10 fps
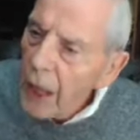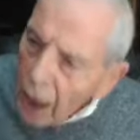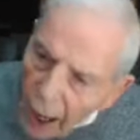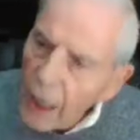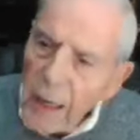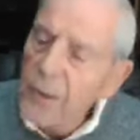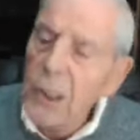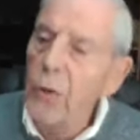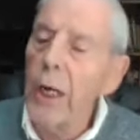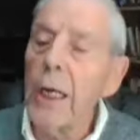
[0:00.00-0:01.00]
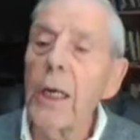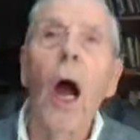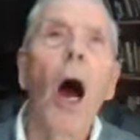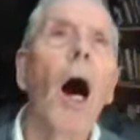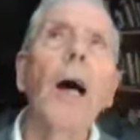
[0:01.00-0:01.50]
The olive
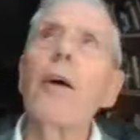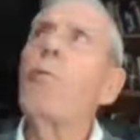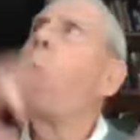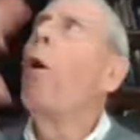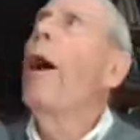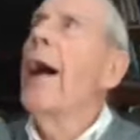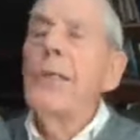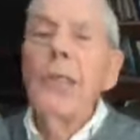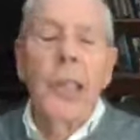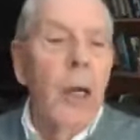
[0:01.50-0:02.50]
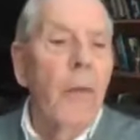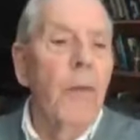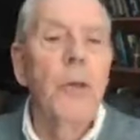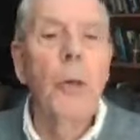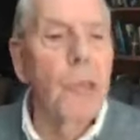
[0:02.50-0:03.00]
tree out of which
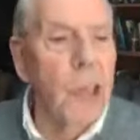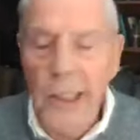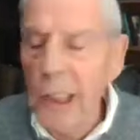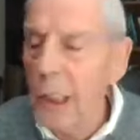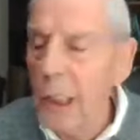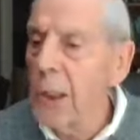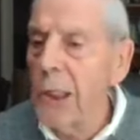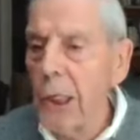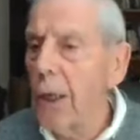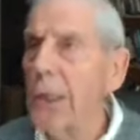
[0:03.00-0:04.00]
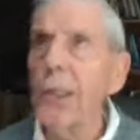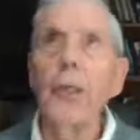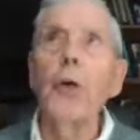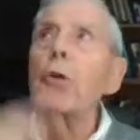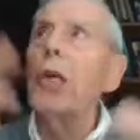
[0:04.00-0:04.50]
the New Testament church,
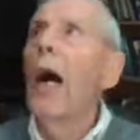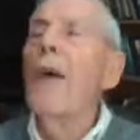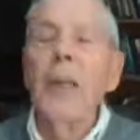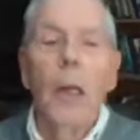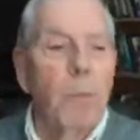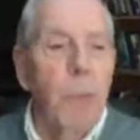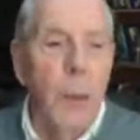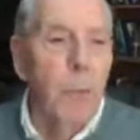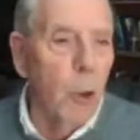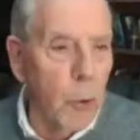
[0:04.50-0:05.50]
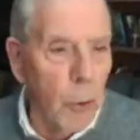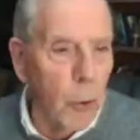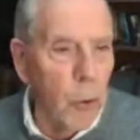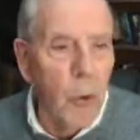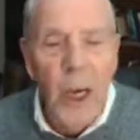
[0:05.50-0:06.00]
the New Covenant people
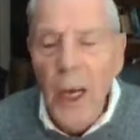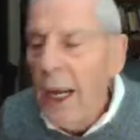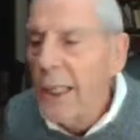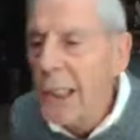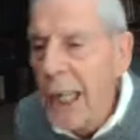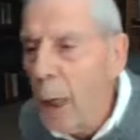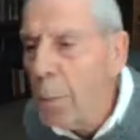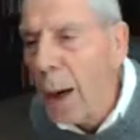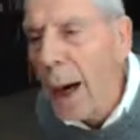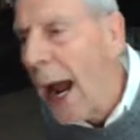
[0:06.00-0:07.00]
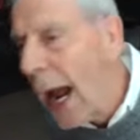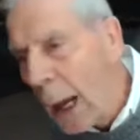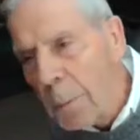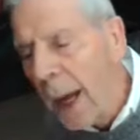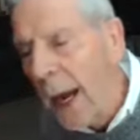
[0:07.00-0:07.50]
grew, is
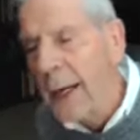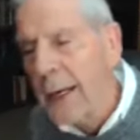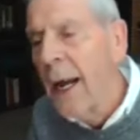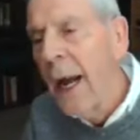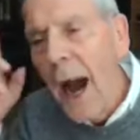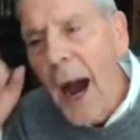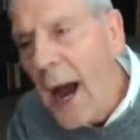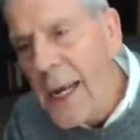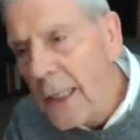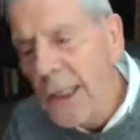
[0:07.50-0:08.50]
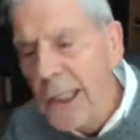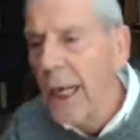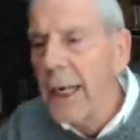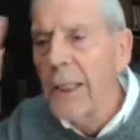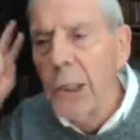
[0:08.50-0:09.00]
Abrahamic,
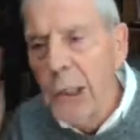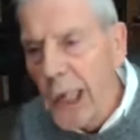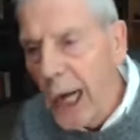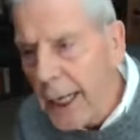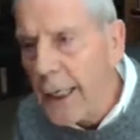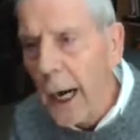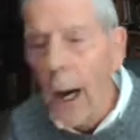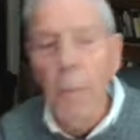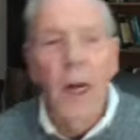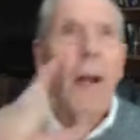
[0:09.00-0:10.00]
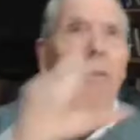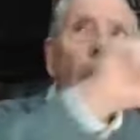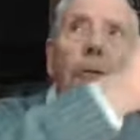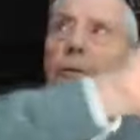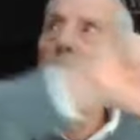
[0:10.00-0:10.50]
Isaac, and Jacob,
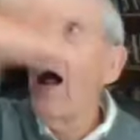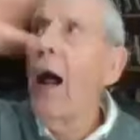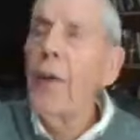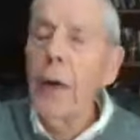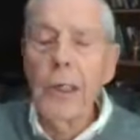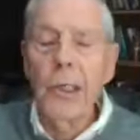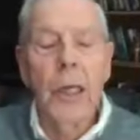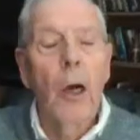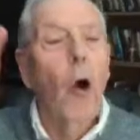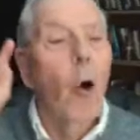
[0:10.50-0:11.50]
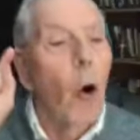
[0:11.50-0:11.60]
the fathers